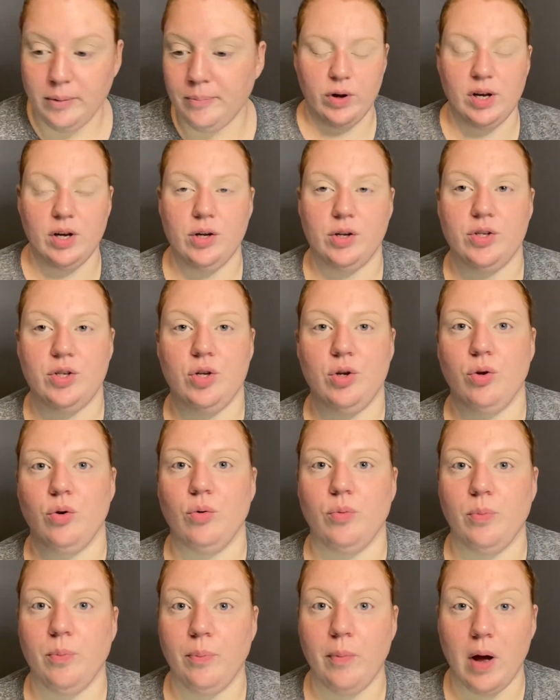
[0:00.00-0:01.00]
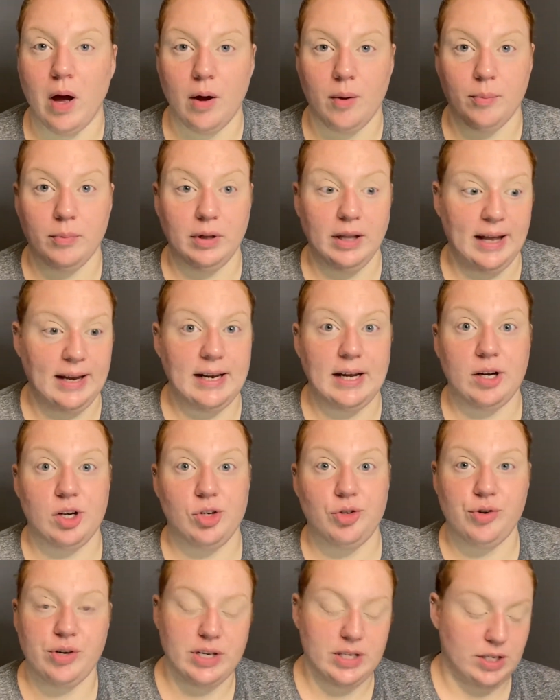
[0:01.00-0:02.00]
I'm going to lay down a
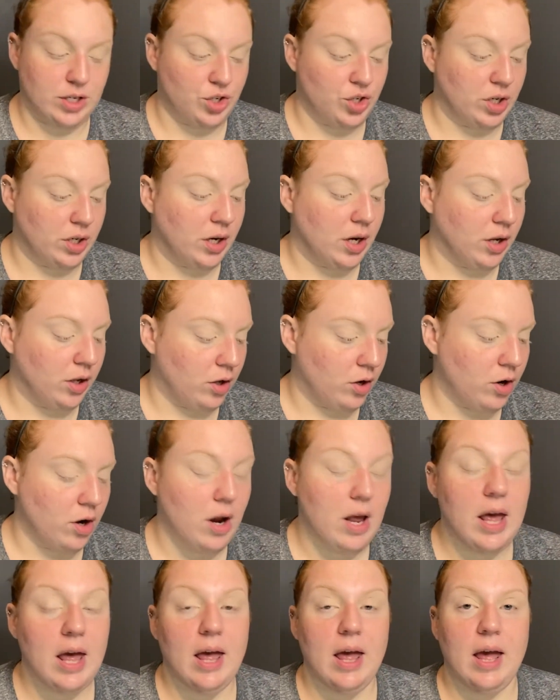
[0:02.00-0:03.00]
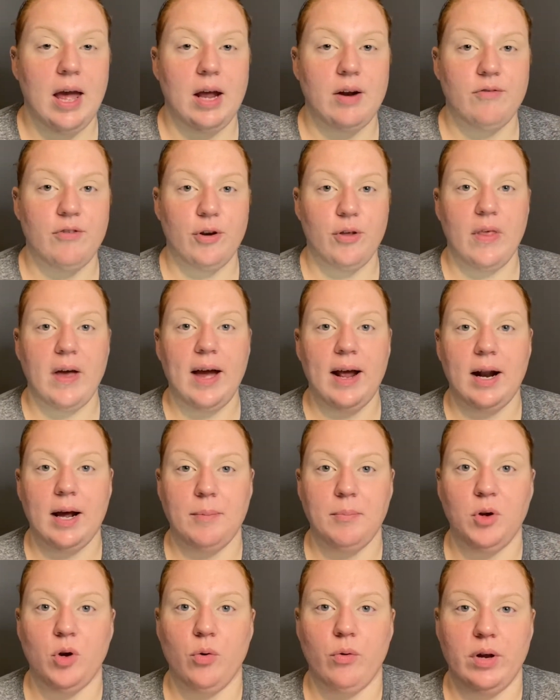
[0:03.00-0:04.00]
transition color, and for that
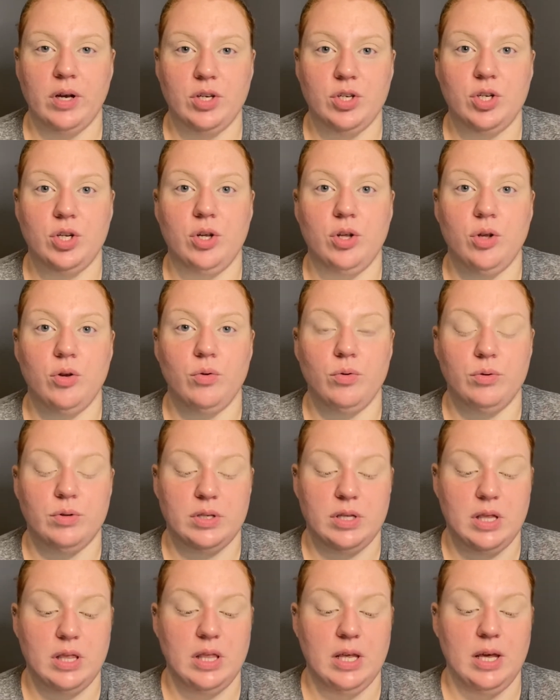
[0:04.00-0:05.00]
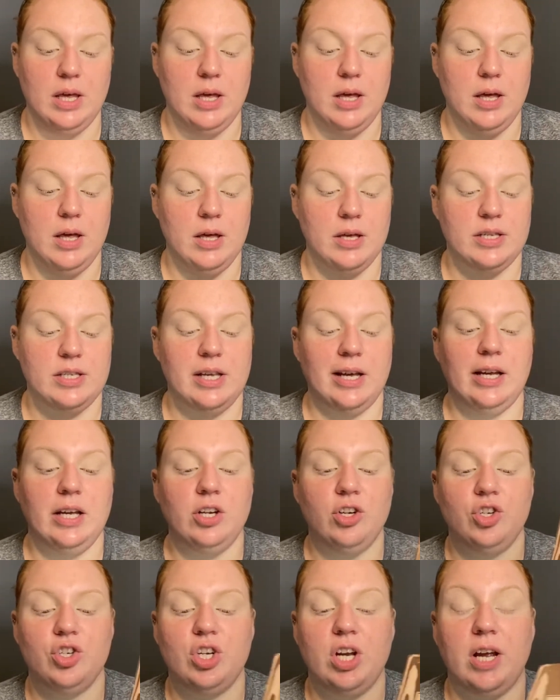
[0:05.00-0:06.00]
I'm going to use the
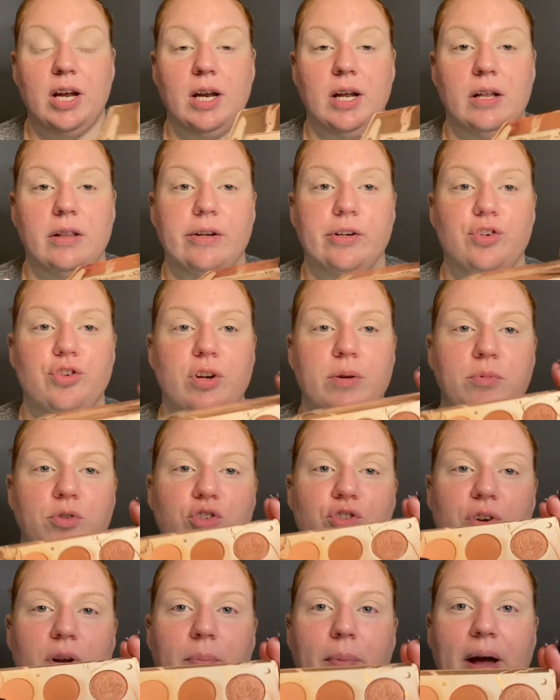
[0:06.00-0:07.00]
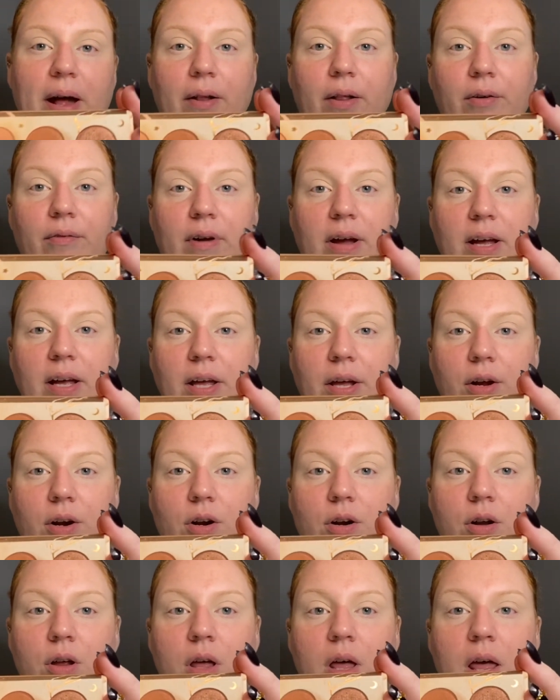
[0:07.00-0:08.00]
second shade in the Dream Street palette right
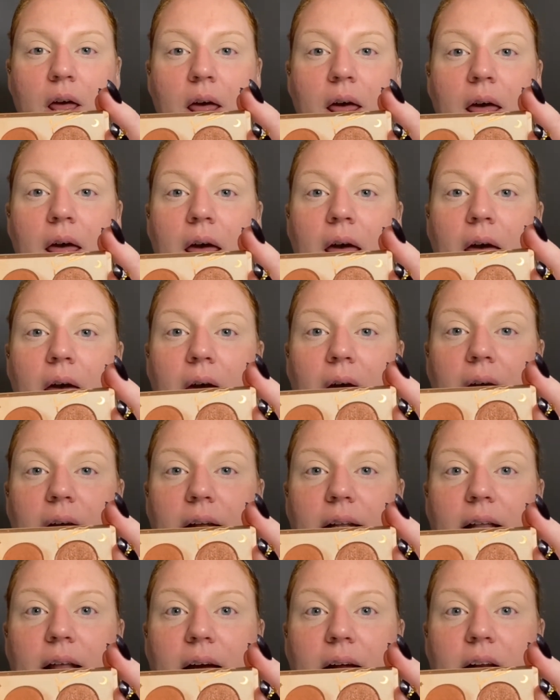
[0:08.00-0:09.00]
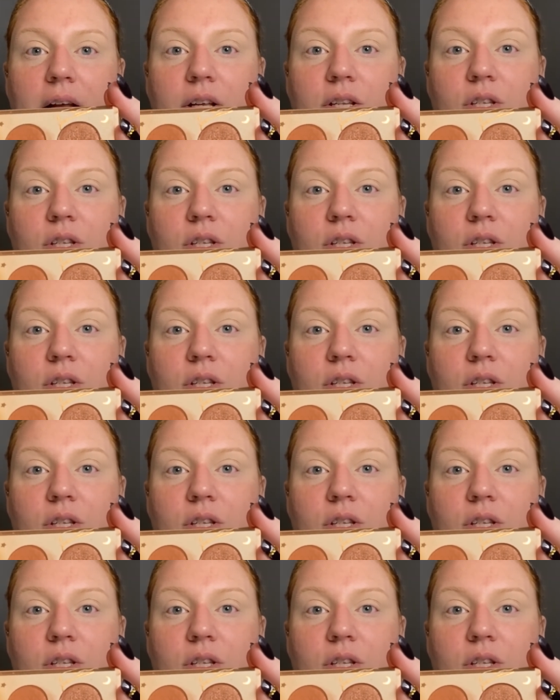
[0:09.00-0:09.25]
here, and that is